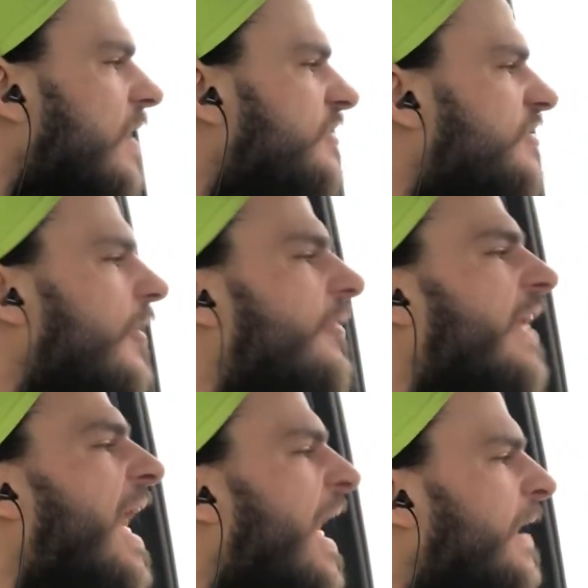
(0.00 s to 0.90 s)
So
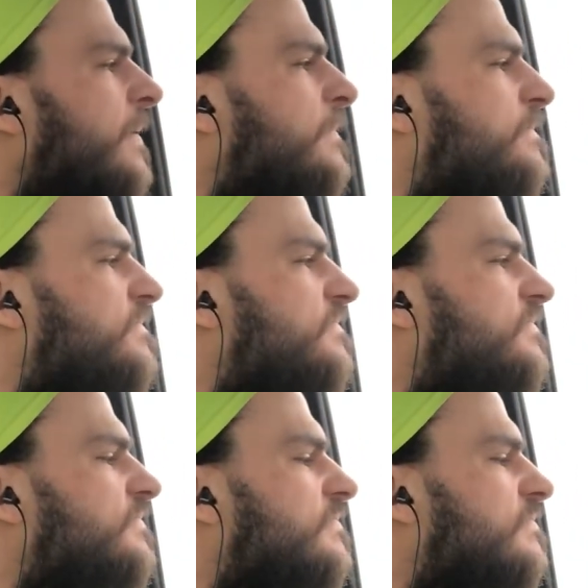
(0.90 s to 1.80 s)
then,
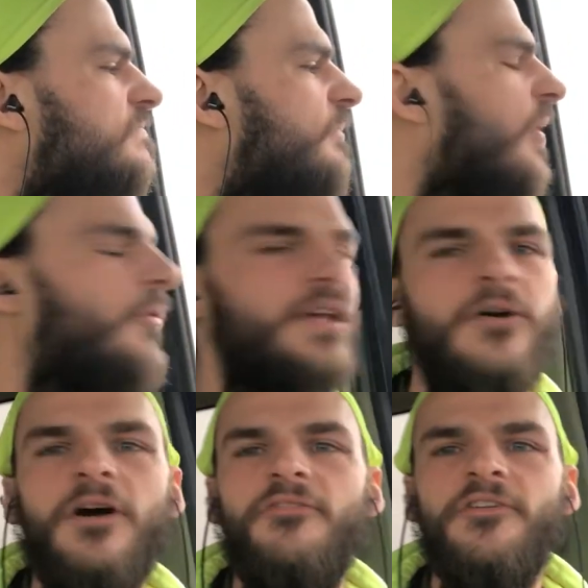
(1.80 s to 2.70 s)
building
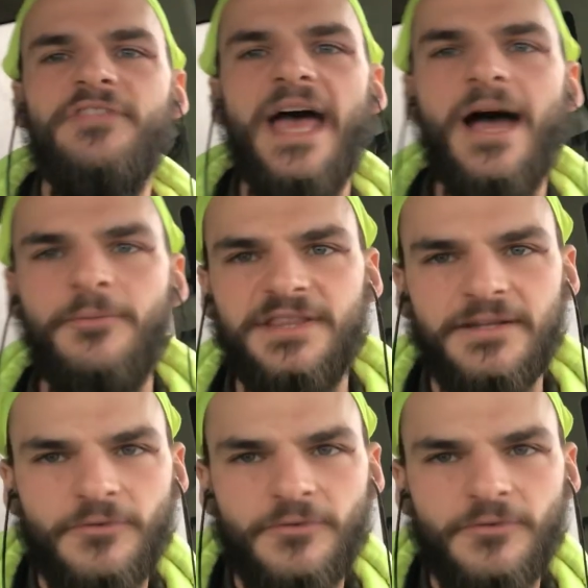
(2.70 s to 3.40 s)
off of that with the